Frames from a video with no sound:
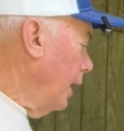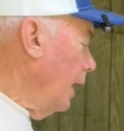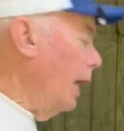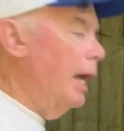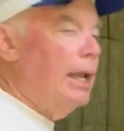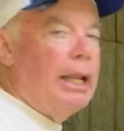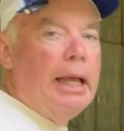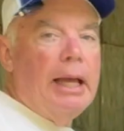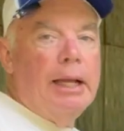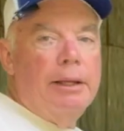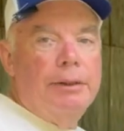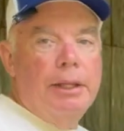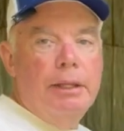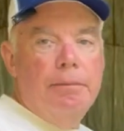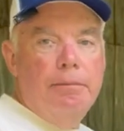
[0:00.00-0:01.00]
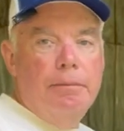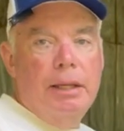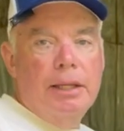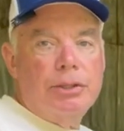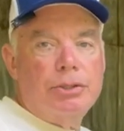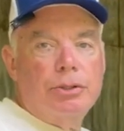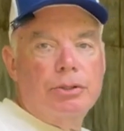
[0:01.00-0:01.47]
I like the
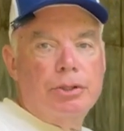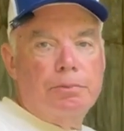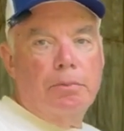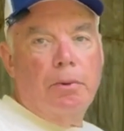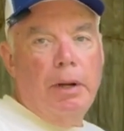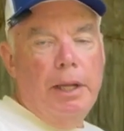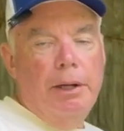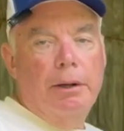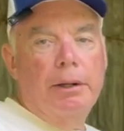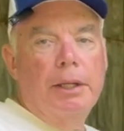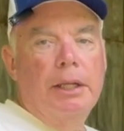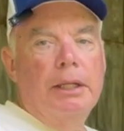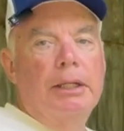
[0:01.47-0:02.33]
mist sprayer.